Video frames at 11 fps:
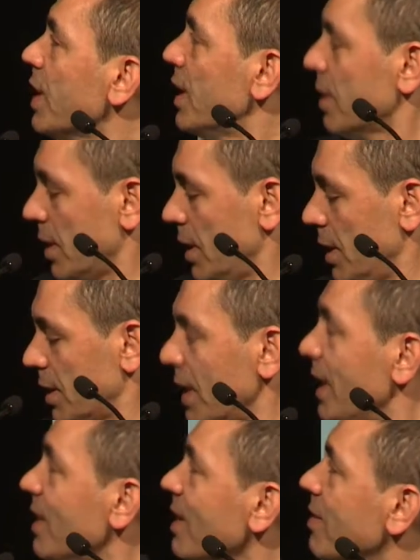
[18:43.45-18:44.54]
And the
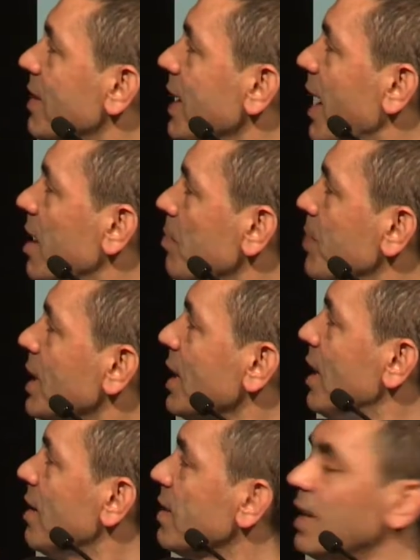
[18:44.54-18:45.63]
interesting aspect
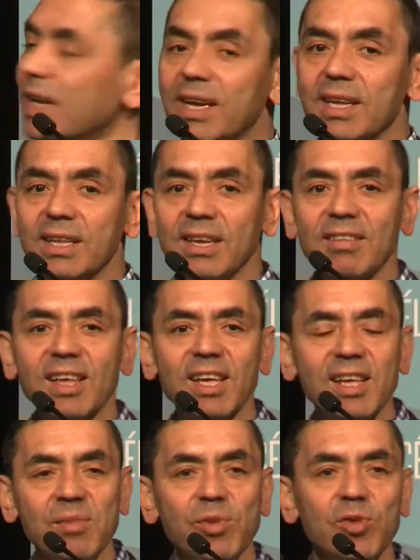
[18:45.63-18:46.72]
is these
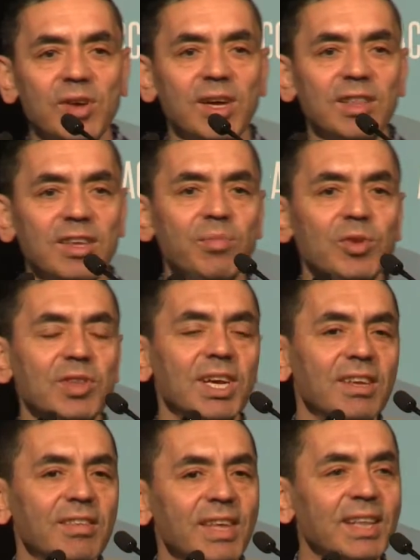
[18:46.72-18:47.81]

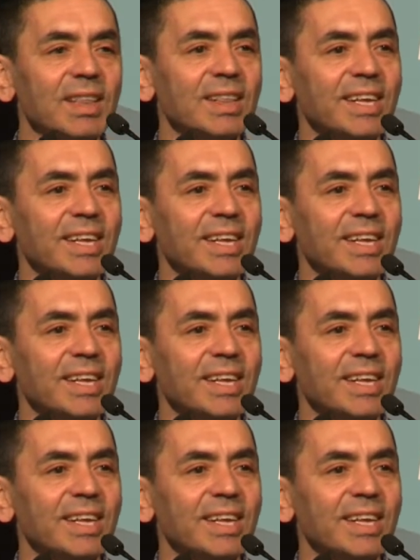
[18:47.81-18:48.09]
mutations are